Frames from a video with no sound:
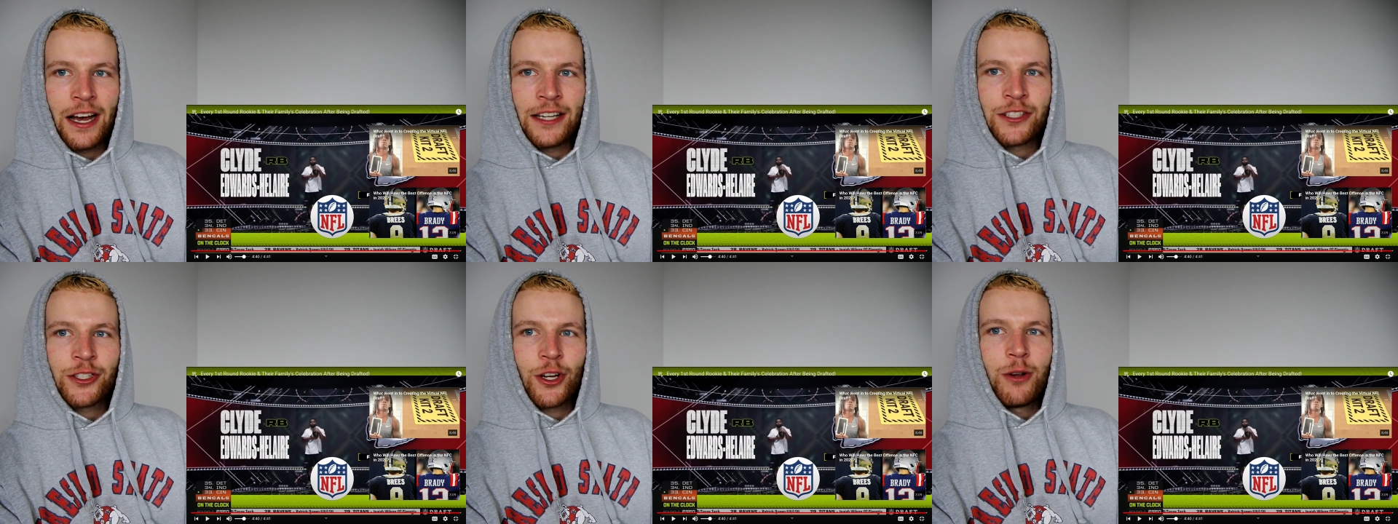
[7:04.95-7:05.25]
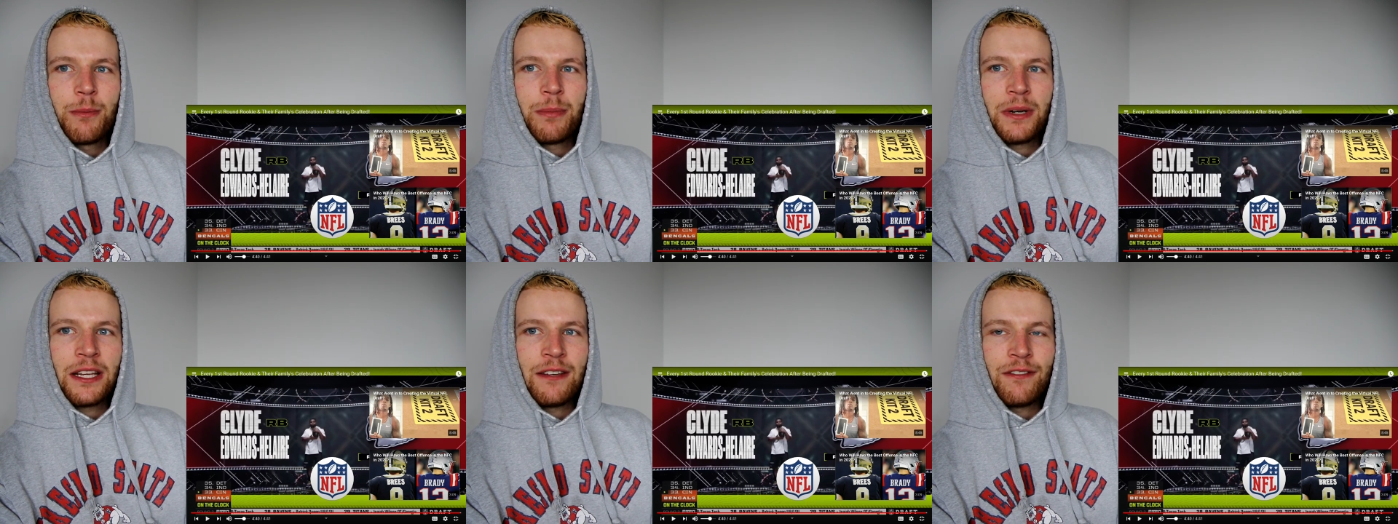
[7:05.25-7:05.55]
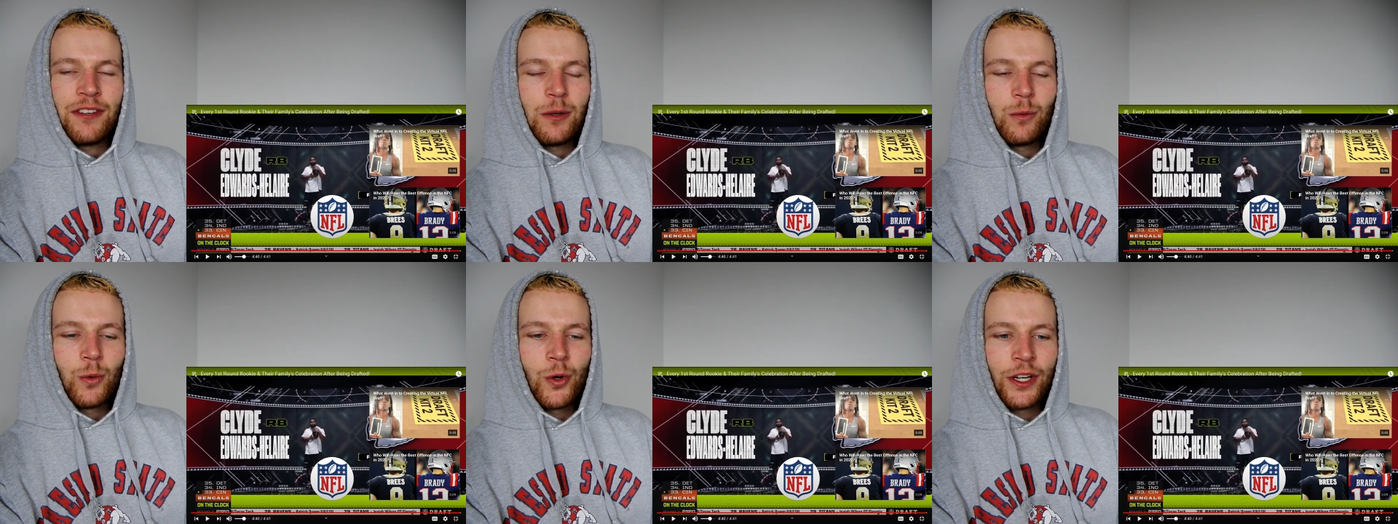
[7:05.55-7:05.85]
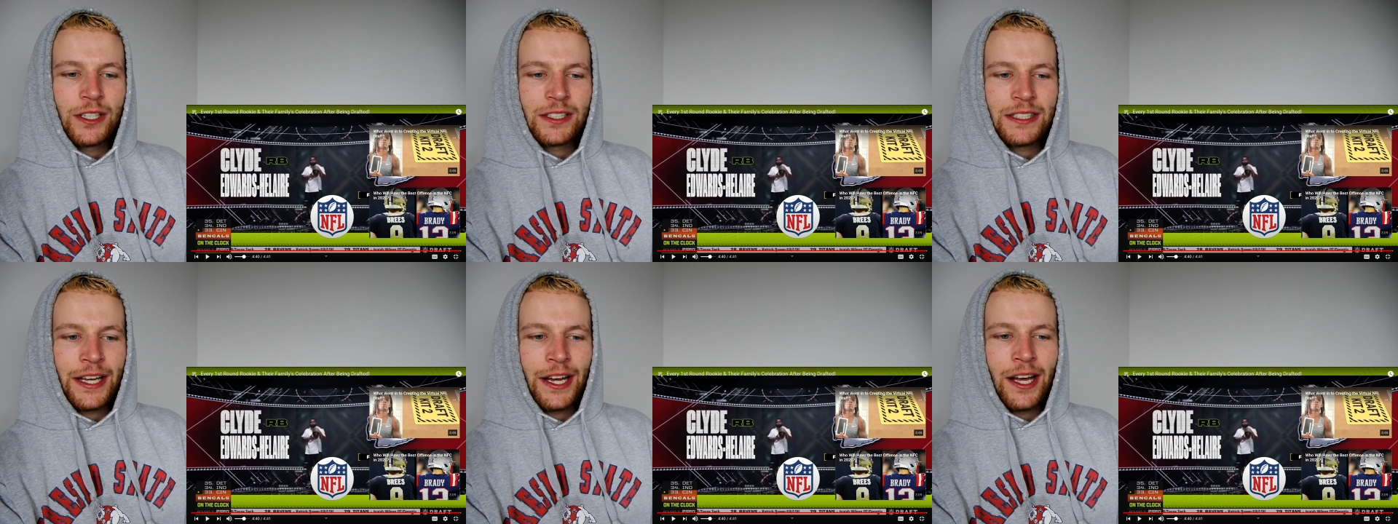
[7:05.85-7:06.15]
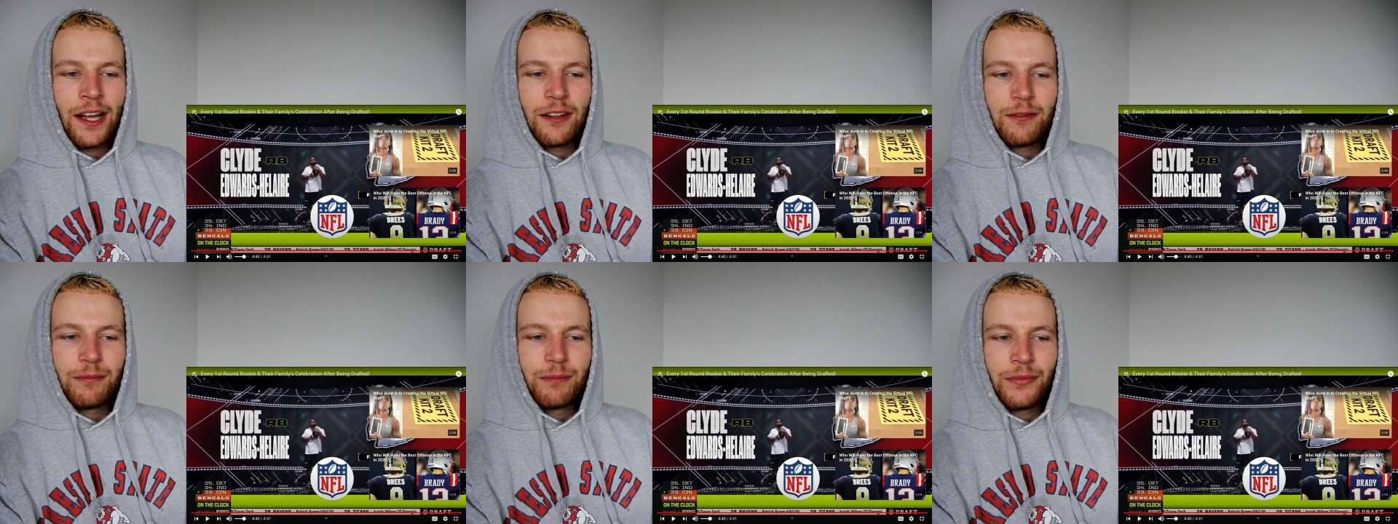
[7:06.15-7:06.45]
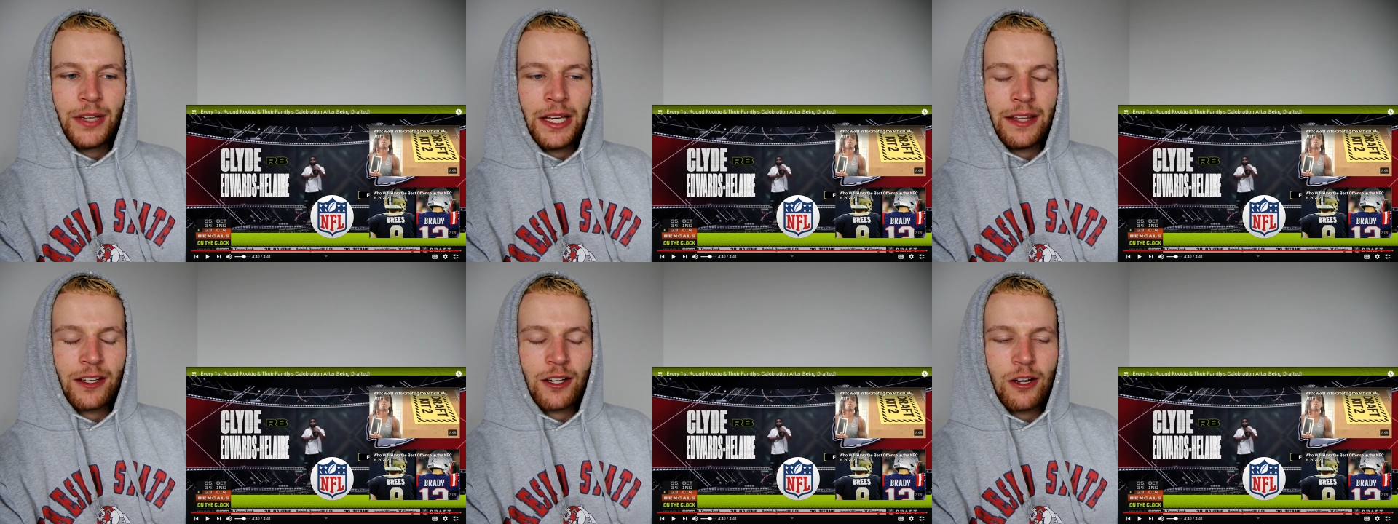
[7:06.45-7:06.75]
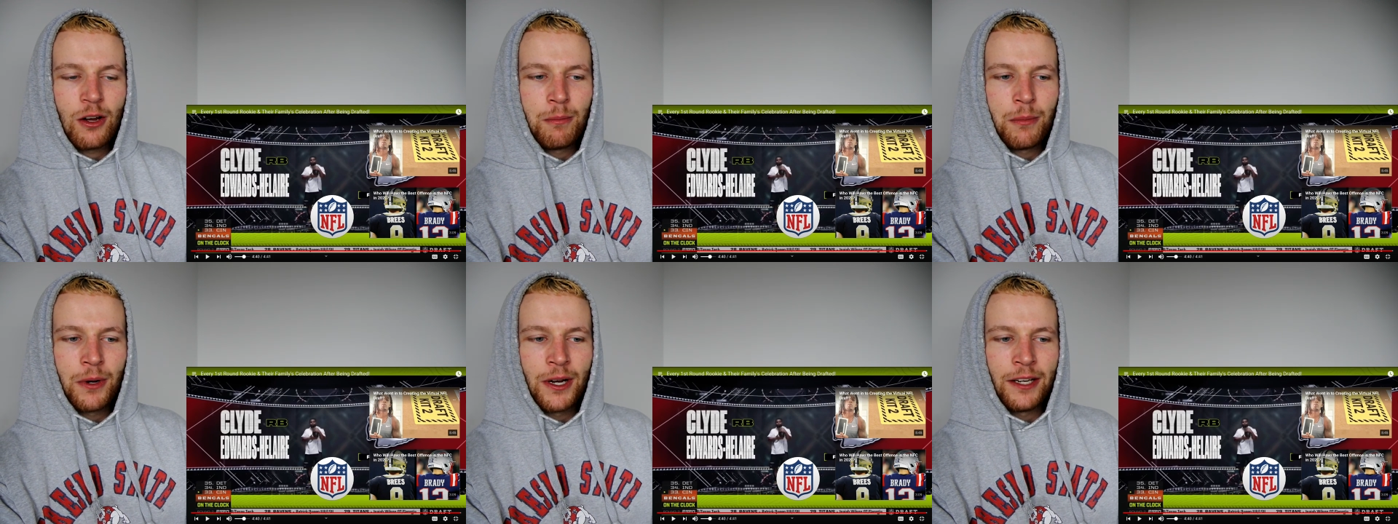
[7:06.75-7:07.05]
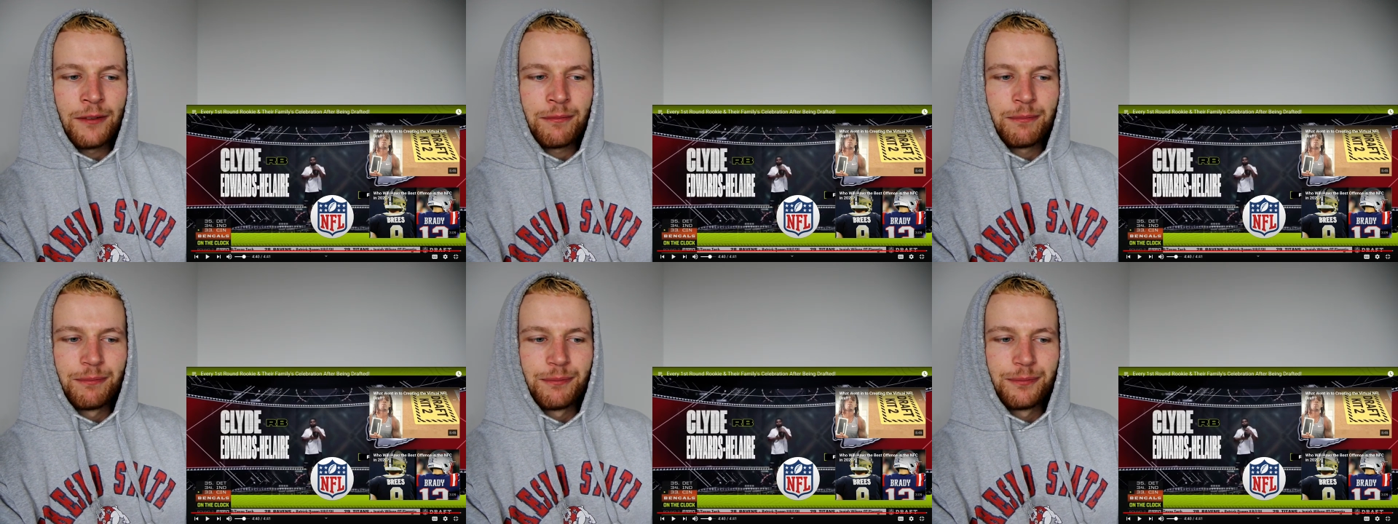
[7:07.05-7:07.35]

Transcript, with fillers: I don't believe he worked out at the combine.